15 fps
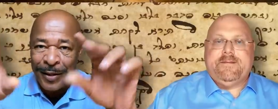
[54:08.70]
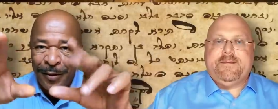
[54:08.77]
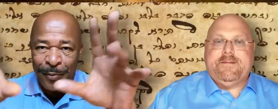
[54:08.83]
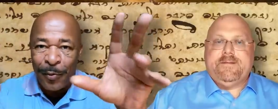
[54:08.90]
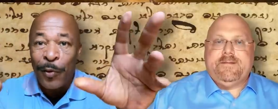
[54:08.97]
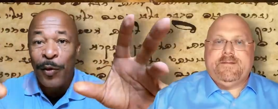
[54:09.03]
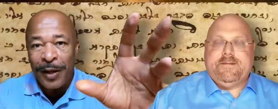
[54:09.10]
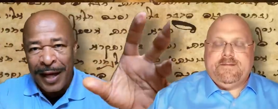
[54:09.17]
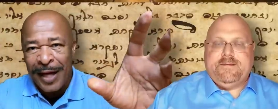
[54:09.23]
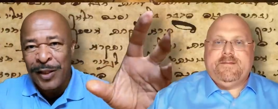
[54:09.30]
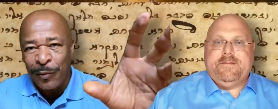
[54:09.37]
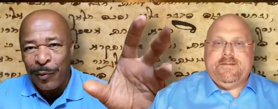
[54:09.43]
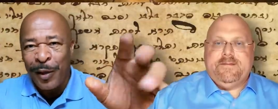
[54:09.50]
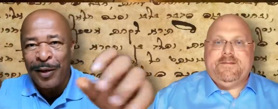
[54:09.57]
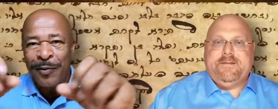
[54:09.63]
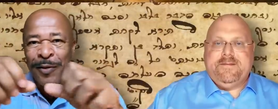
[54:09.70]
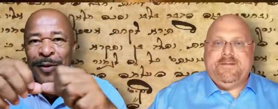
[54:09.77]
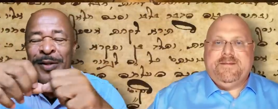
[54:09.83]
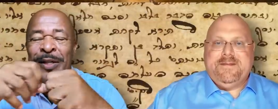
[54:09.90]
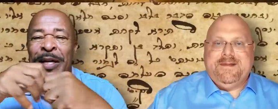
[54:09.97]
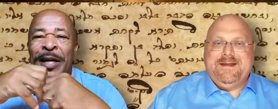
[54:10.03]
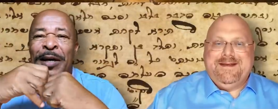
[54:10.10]
Speaker 1: Okay, we actually read the
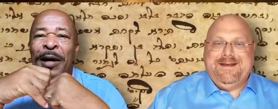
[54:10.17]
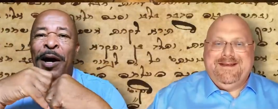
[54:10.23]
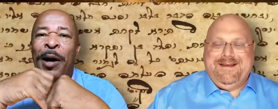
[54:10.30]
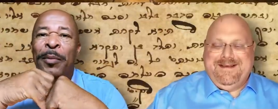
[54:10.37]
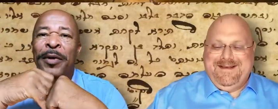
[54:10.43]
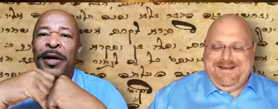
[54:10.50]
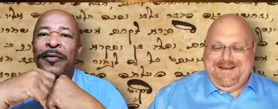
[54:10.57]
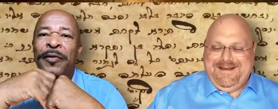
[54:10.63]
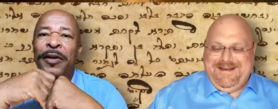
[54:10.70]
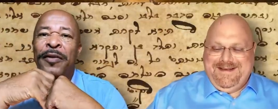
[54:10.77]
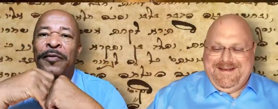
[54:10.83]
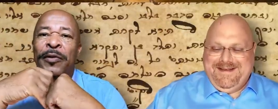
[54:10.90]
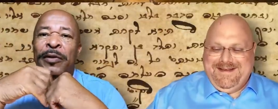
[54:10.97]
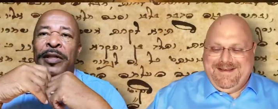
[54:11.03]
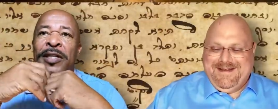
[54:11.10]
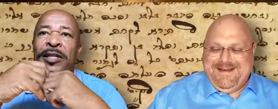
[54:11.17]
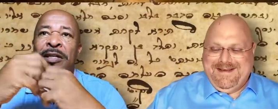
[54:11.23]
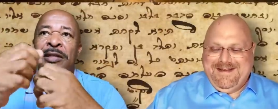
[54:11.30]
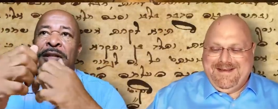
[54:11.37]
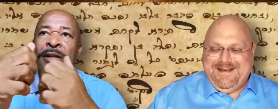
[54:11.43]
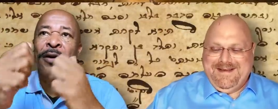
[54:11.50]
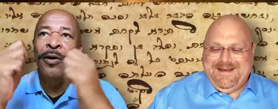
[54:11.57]
verse. Um, if if you listen
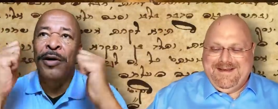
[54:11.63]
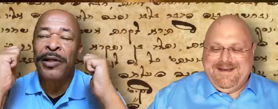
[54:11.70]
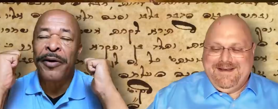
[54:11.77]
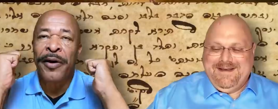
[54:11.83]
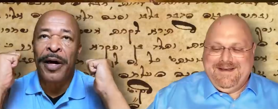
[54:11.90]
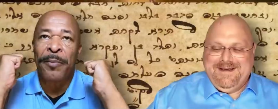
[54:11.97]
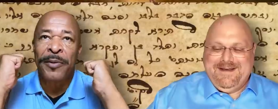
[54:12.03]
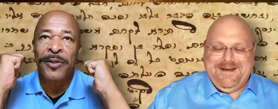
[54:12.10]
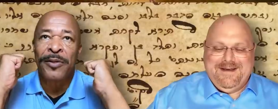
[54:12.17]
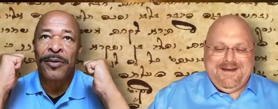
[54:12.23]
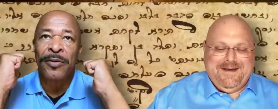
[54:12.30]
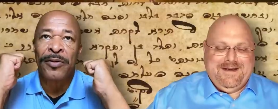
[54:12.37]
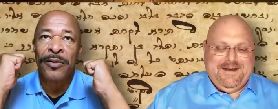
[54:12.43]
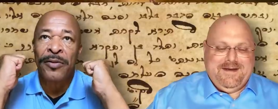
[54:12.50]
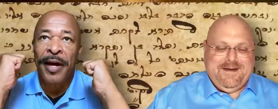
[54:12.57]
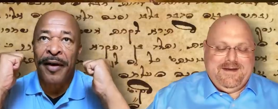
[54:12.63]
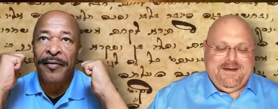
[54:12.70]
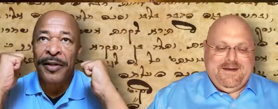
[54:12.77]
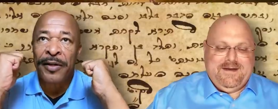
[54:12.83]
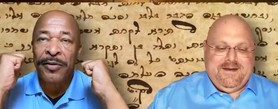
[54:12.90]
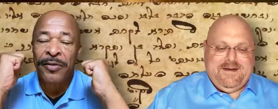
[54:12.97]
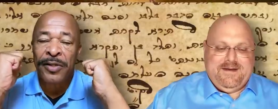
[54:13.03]
to the earlier episodes, you have
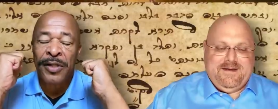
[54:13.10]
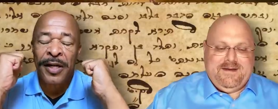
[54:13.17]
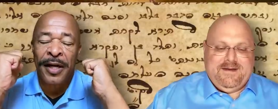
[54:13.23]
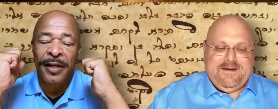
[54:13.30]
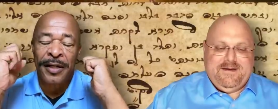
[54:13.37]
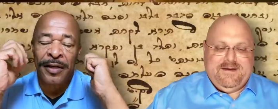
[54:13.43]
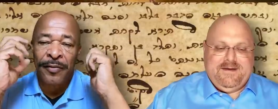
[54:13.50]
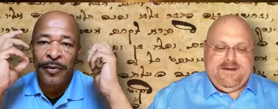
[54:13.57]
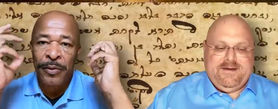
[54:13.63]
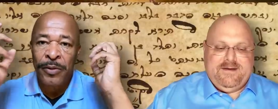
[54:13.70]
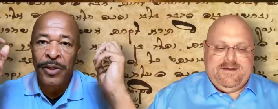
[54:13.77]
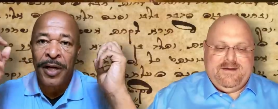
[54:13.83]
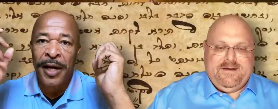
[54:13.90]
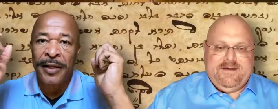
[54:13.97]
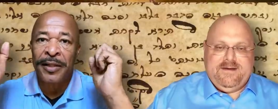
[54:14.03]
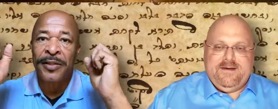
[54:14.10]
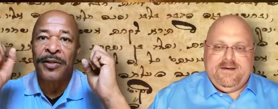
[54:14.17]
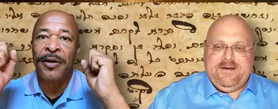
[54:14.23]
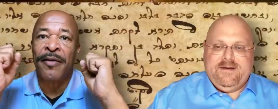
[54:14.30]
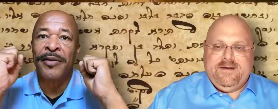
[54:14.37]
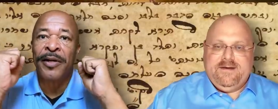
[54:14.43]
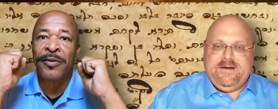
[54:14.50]
an understanding of who John is. You
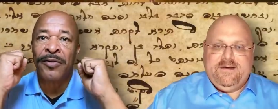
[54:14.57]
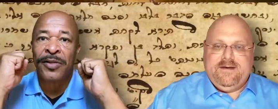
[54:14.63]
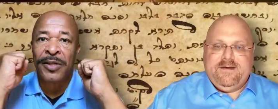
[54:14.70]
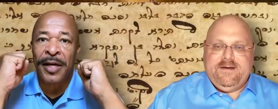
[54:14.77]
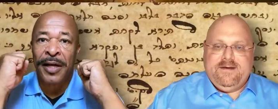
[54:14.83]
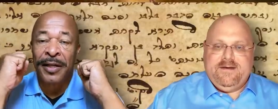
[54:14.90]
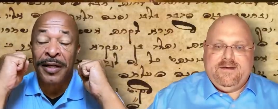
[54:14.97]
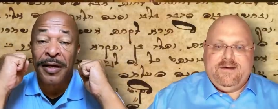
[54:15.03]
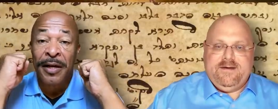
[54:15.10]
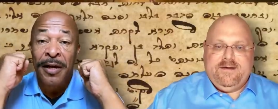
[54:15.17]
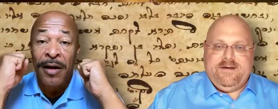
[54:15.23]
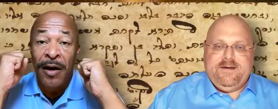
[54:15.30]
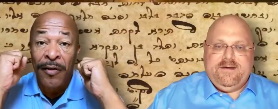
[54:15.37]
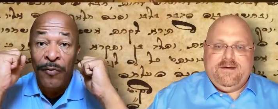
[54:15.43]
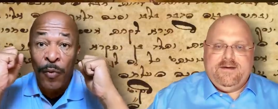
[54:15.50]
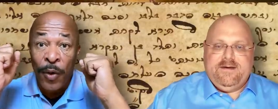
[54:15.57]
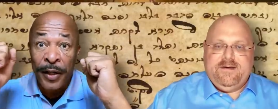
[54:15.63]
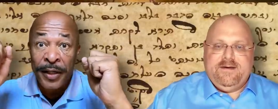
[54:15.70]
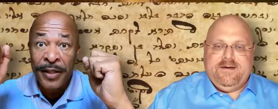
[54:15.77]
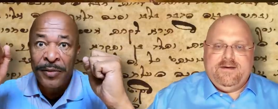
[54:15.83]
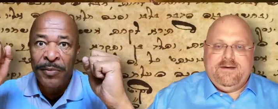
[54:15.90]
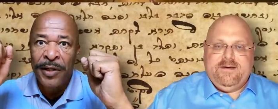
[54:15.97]
have an understanding of what
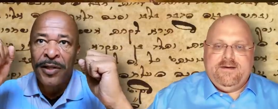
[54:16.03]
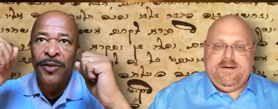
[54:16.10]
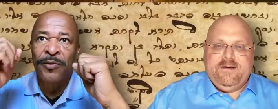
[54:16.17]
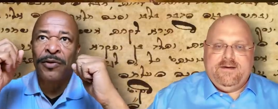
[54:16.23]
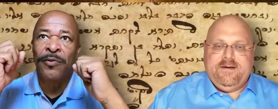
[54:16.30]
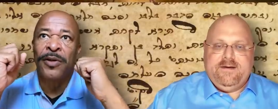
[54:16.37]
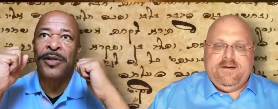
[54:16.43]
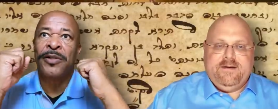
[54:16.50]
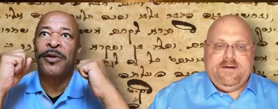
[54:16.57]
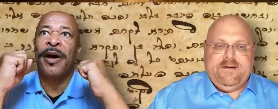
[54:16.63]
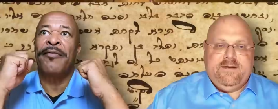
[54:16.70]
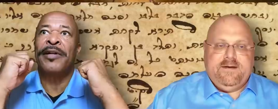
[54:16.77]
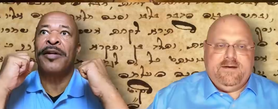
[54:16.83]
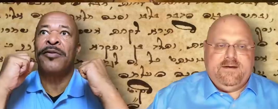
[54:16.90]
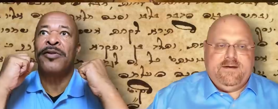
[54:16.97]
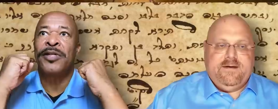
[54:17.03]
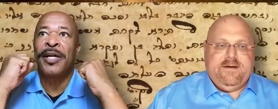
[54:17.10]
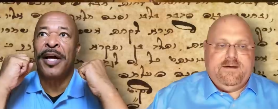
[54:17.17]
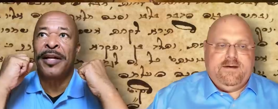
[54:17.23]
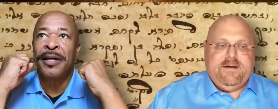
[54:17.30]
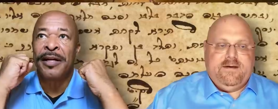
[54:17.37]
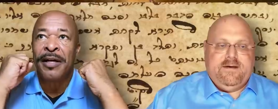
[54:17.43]
his ministry was. You have an
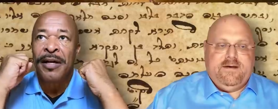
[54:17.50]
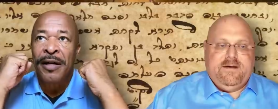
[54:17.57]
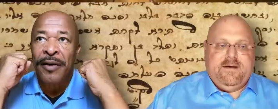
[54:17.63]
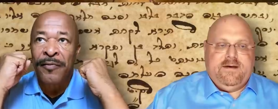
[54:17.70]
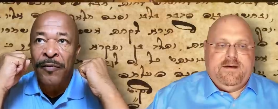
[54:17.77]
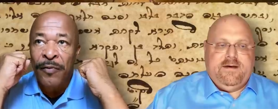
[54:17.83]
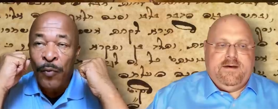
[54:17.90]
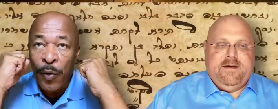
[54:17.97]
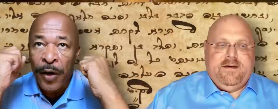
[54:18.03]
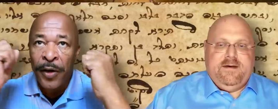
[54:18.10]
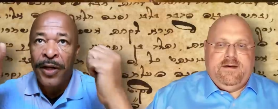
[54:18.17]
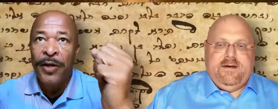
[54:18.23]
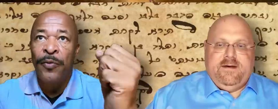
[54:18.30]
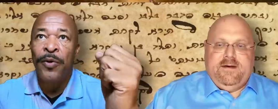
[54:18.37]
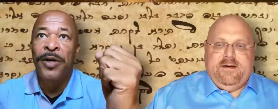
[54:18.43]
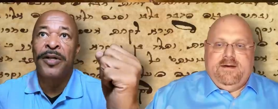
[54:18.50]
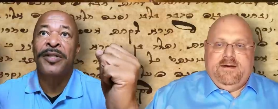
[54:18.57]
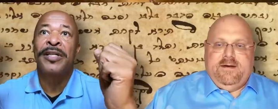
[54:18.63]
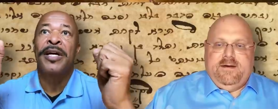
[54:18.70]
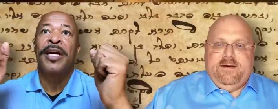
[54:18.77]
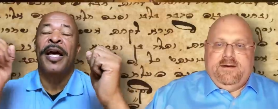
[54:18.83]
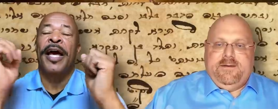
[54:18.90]
understanding of where he was.
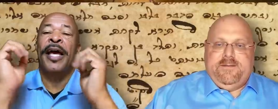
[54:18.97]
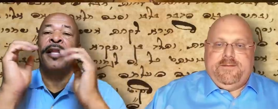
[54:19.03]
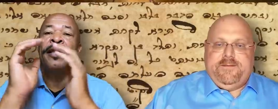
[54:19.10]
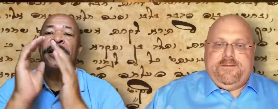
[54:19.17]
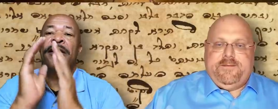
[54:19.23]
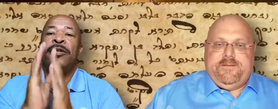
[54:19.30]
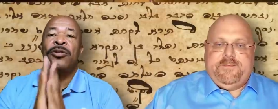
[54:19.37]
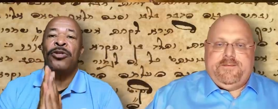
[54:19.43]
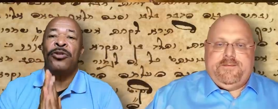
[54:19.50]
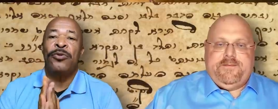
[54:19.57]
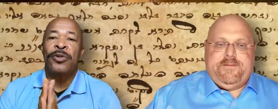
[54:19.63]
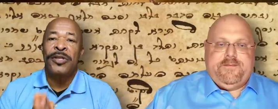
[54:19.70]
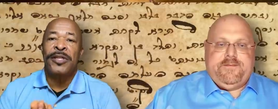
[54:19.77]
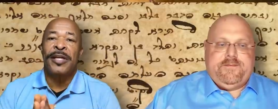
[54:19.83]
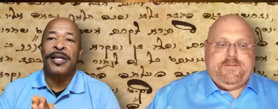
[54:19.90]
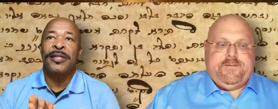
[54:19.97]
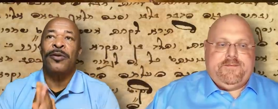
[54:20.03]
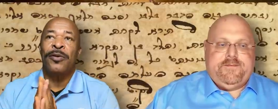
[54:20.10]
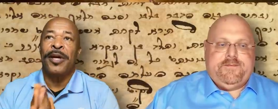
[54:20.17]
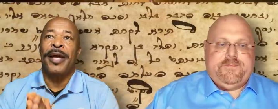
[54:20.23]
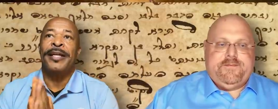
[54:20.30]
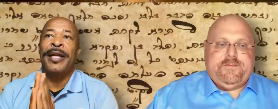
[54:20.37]
And then Yeshua says,
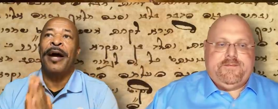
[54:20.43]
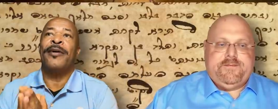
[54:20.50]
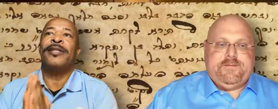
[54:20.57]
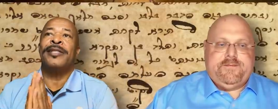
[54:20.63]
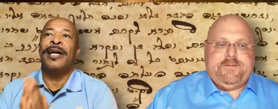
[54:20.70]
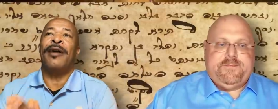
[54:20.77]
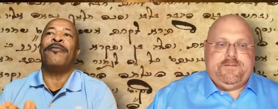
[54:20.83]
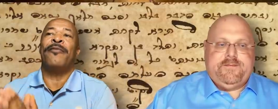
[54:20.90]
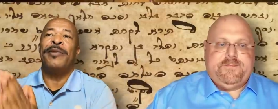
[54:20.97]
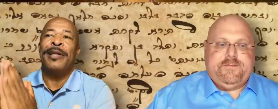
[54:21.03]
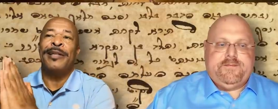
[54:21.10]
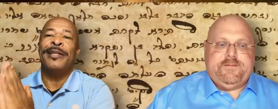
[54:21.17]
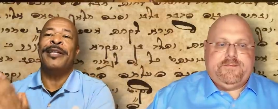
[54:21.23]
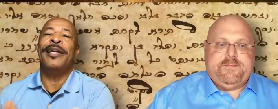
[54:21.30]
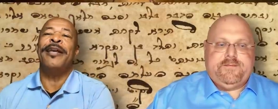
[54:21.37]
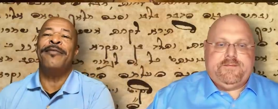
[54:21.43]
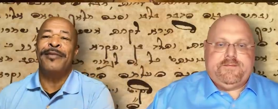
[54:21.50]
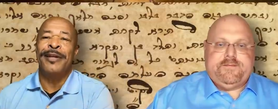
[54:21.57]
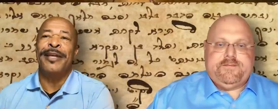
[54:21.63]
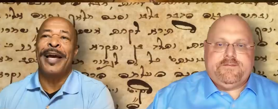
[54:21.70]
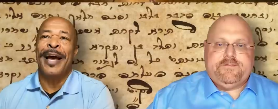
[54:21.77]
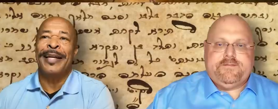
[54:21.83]
okay, now it's time for me to leave the
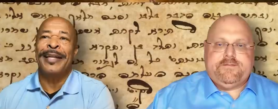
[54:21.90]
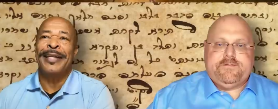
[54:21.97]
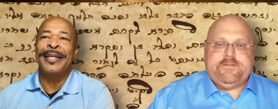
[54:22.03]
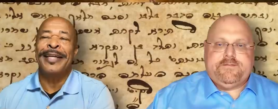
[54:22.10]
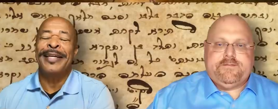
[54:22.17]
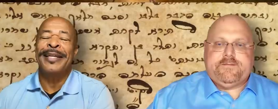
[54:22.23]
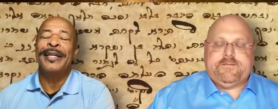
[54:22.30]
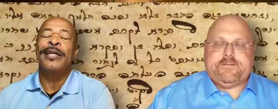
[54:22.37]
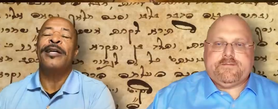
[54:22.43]
Galilee